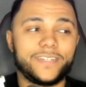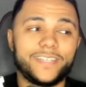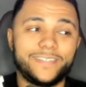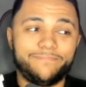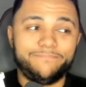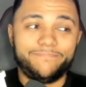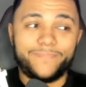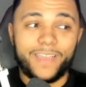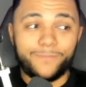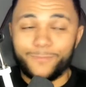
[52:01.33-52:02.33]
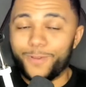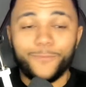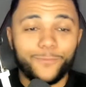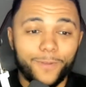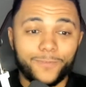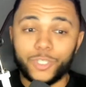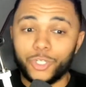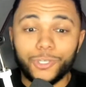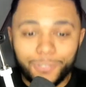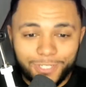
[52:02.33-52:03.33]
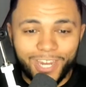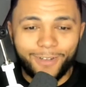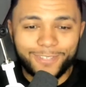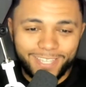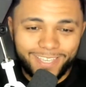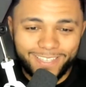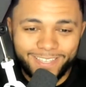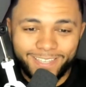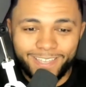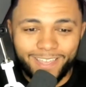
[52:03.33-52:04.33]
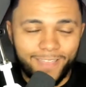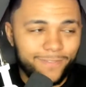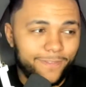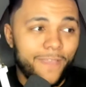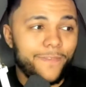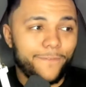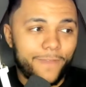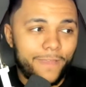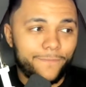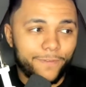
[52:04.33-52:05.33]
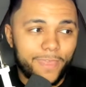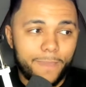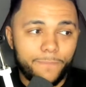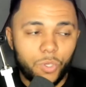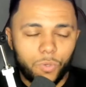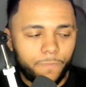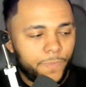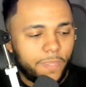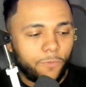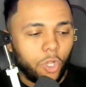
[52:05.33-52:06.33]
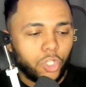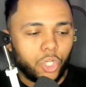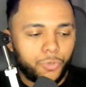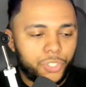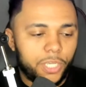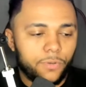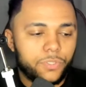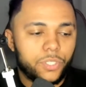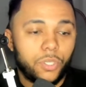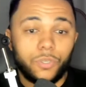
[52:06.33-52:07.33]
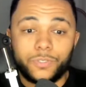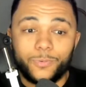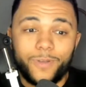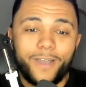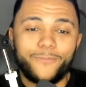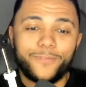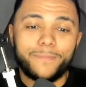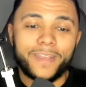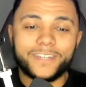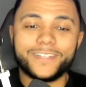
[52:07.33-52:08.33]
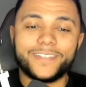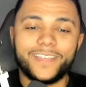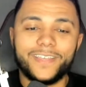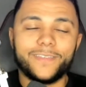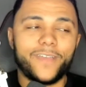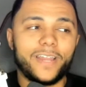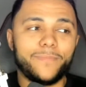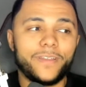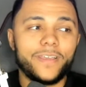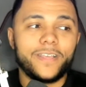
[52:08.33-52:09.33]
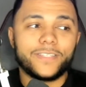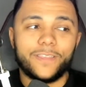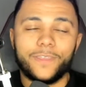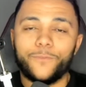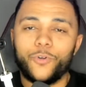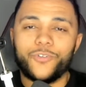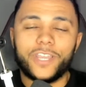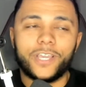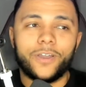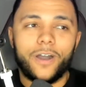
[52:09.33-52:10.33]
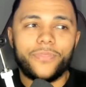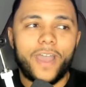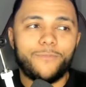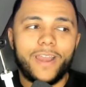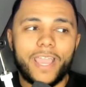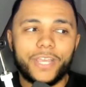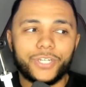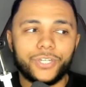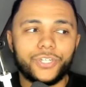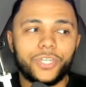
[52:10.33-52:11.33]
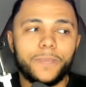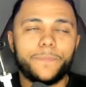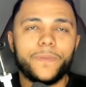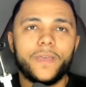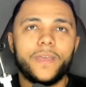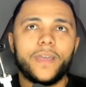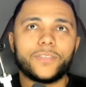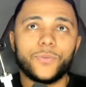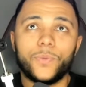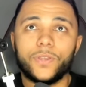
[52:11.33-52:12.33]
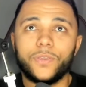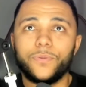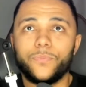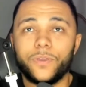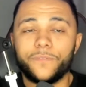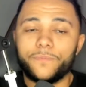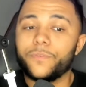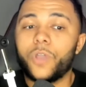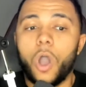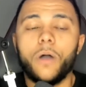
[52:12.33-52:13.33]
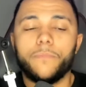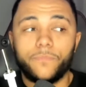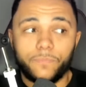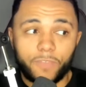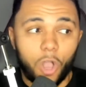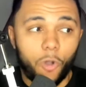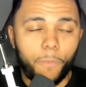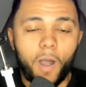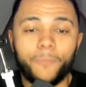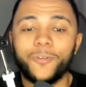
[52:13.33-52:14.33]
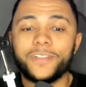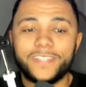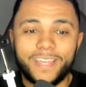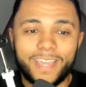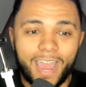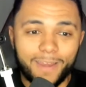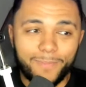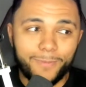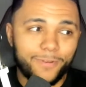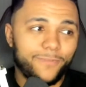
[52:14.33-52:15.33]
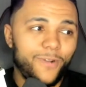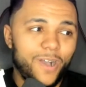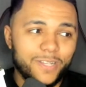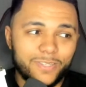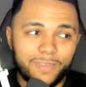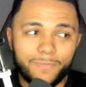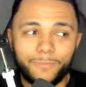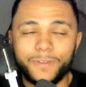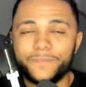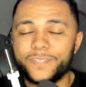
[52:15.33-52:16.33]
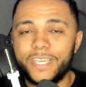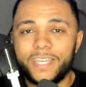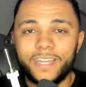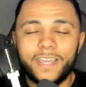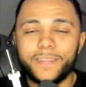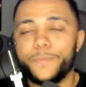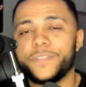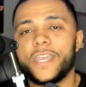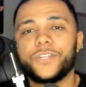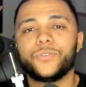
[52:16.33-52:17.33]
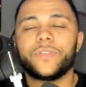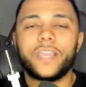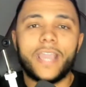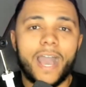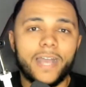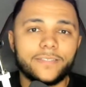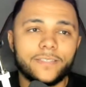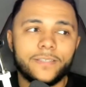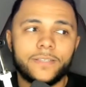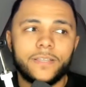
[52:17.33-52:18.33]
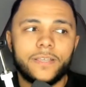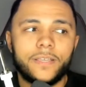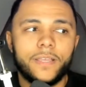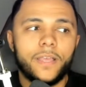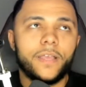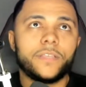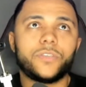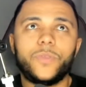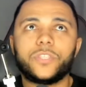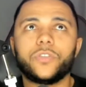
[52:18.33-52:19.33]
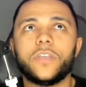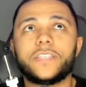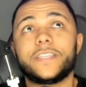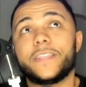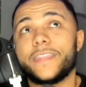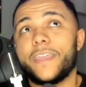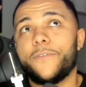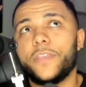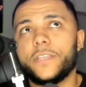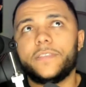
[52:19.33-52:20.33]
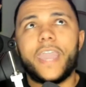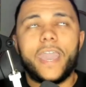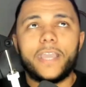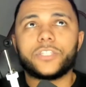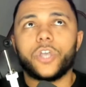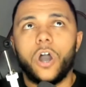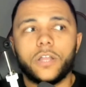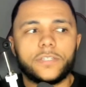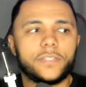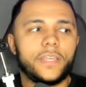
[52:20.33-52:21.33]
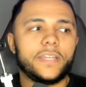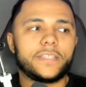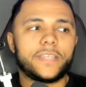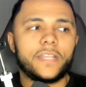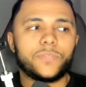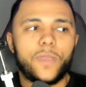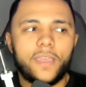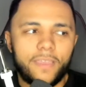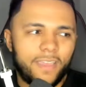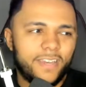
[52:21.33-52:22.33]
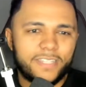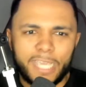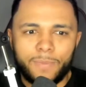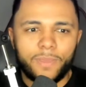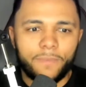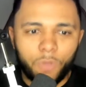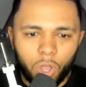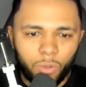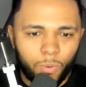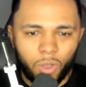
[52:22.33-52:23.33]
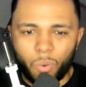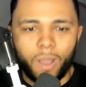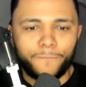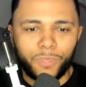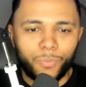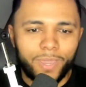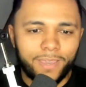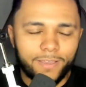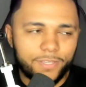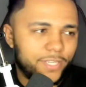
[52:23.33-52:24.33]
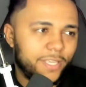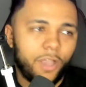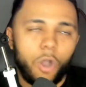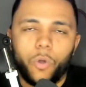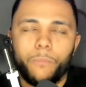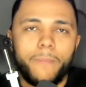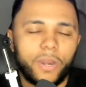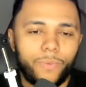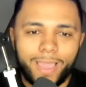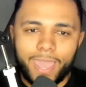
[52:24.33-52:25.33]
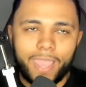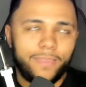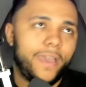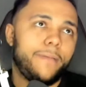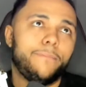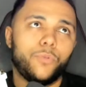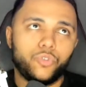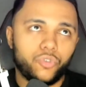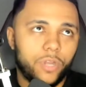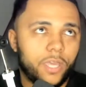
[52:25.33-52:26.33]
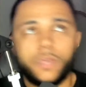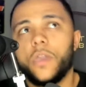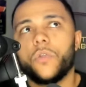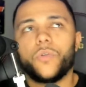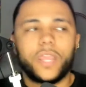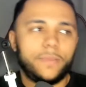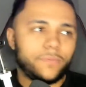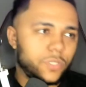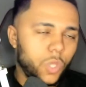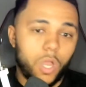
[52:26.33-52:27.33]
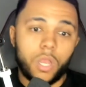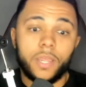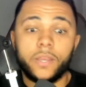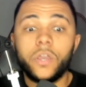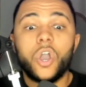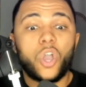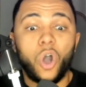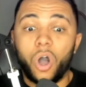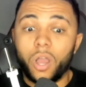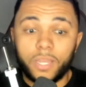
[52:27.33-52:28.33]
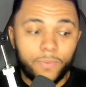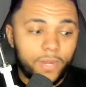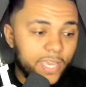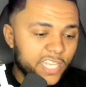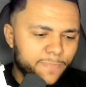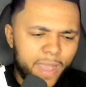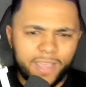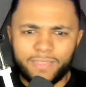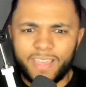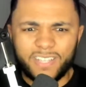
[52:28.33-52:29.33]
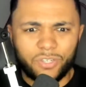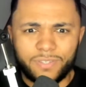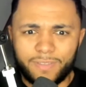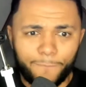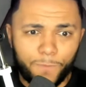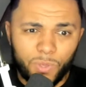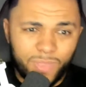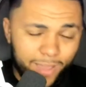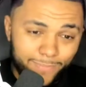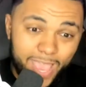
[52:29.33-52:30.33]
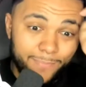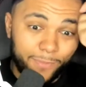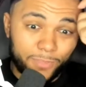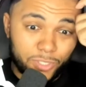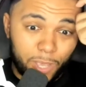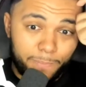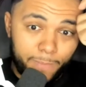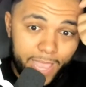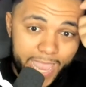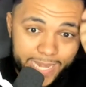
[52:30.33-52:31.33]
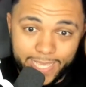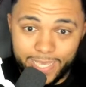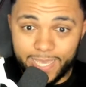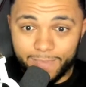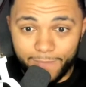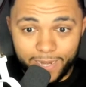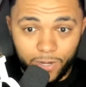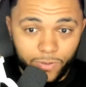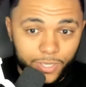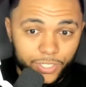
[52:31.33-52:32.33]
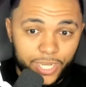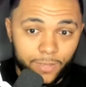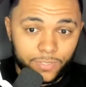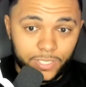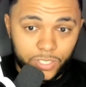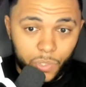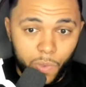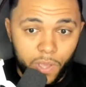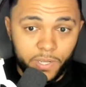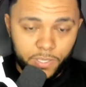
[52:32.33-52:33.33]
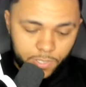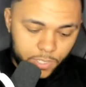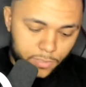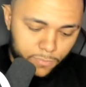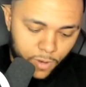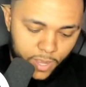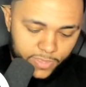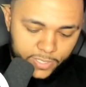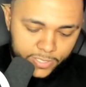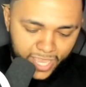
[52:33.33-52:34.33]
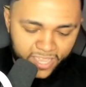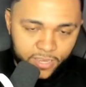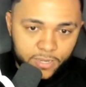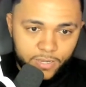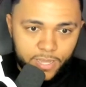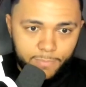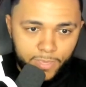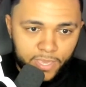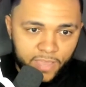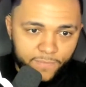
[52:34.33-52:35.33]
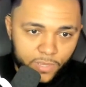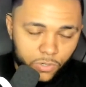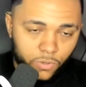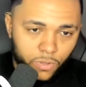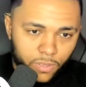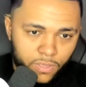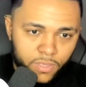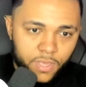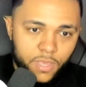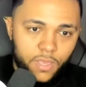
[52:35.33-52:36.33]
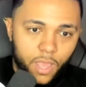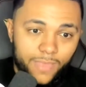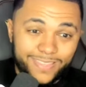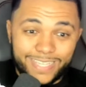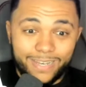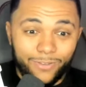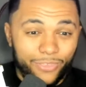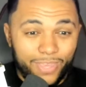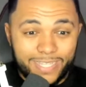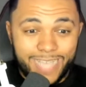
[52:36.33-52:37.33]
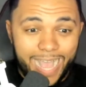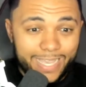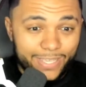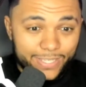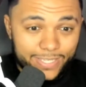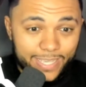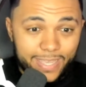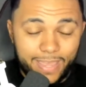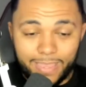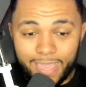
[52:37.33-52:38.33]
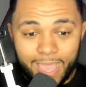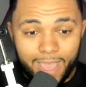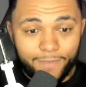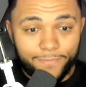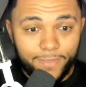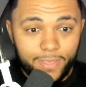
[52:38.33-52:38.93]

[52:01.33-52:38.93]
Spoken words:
to have seduced Chelsea. And for them, who they've got Joe Shields, who used to work for the Manchester City development. So they've already got that relationship. Someone who would have got Cole Palmer into the academy, would have worked with him and would have seen the potential that he has. So there is, it's odd in a sense where in a team where they've got quite a few wingers. You got Madueke there, Mudryk, Raheem Sterling, Carney when he gets back, and there's just a few that I'm named off the top of my head. If I had a look at Chelsea's squad right this second, let me have a look and look at the attackers that they have.